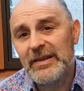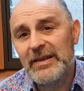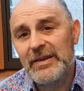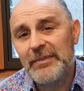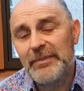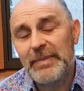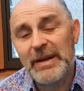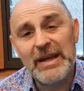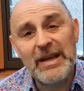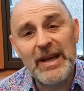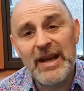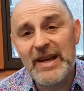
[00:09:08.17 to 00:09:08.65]

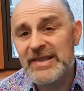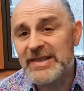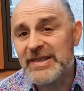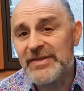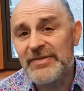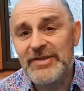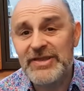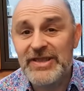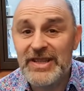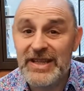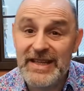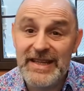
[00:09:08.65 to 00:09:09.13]
Because
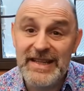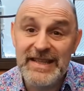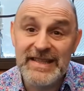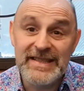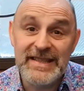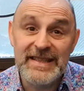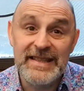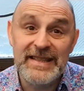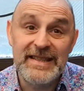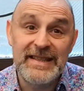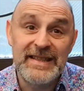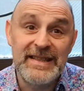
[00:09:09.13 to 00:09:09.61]
of
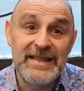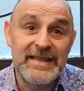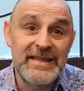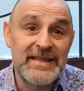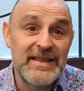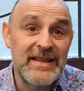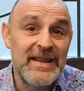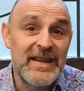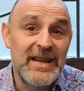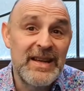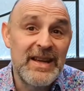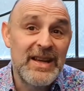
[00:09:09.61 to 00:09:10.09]
Jesus
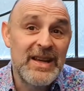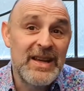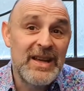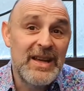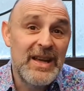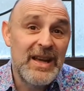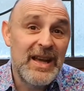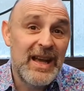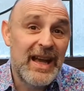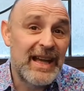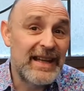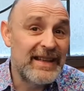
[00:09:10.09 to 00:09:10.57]

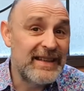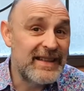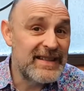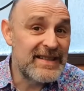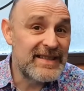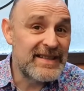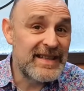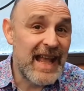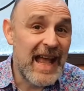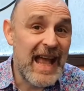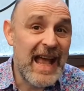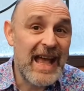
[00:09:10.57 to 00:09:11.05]
and his
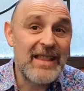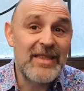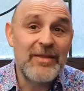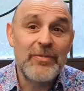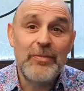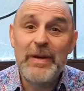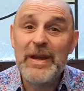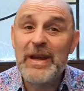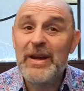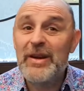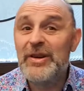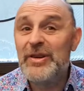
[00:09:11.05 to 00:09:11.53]
death,
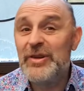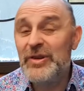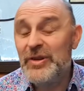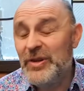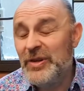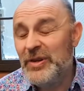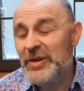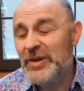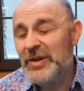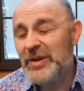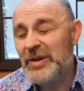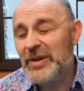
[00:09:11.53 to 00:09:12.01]
we
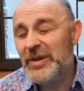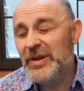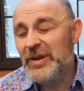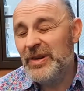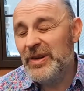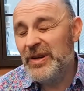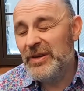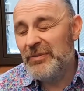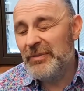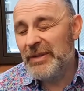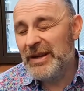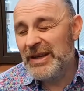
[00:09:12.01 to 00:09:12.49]

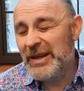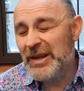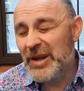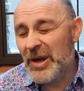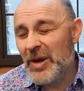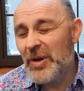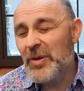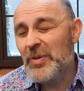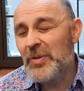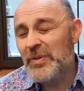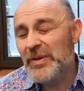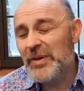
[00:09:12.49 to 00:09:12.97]

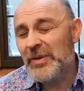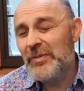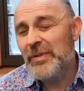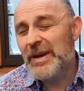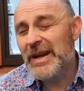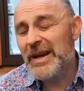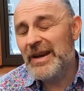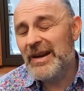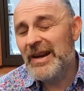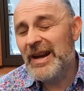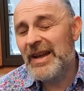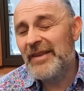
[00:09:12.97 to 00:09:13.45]
know that
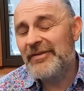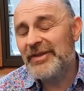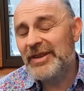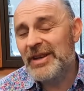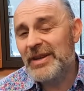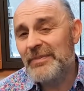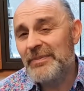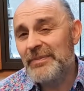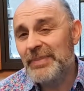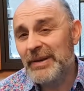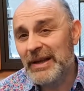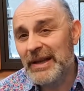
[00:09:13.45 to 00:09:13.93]
we are loved
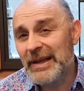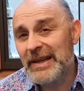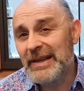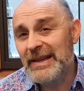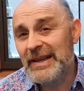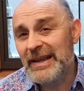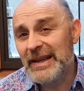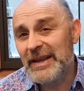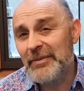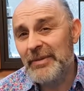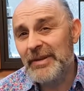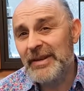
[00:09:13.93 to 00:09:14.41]

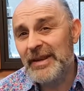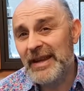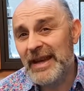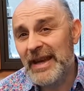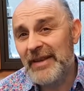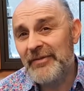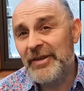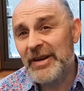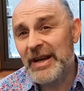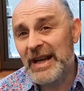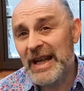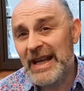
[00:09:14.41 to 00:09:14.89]
completely with an
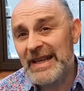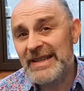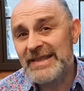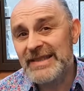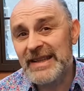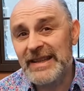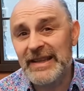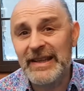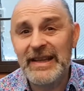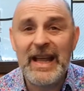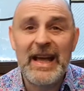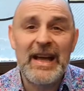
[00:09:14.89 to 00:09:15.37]

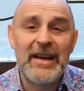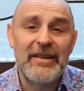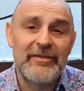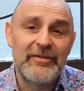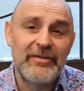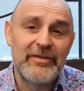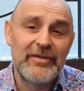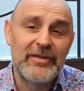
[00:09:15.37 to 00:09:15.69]
everlasting love.